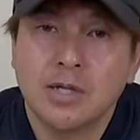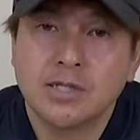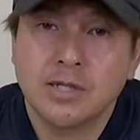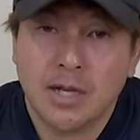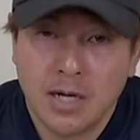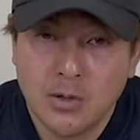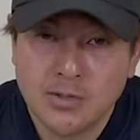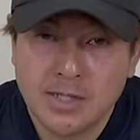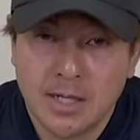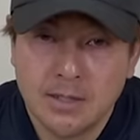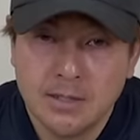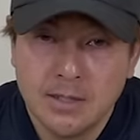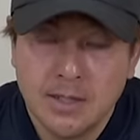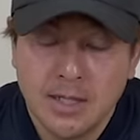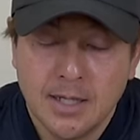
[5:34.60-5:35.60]
much,
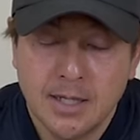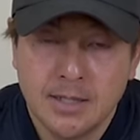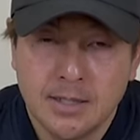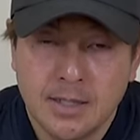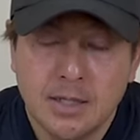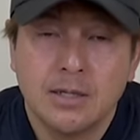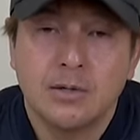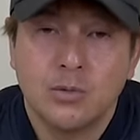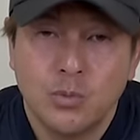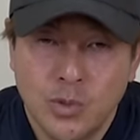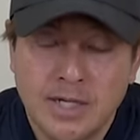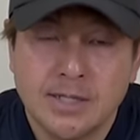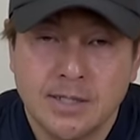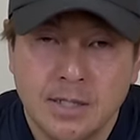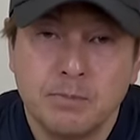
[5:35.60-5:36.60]
Terao-san, and
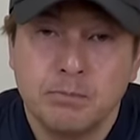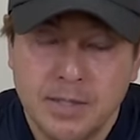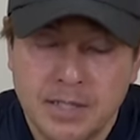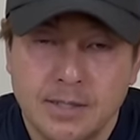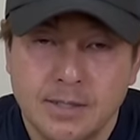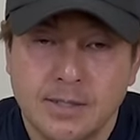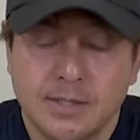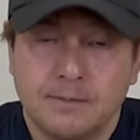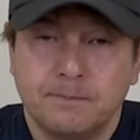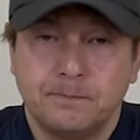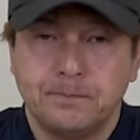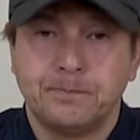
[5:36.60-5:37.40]
rest in peace.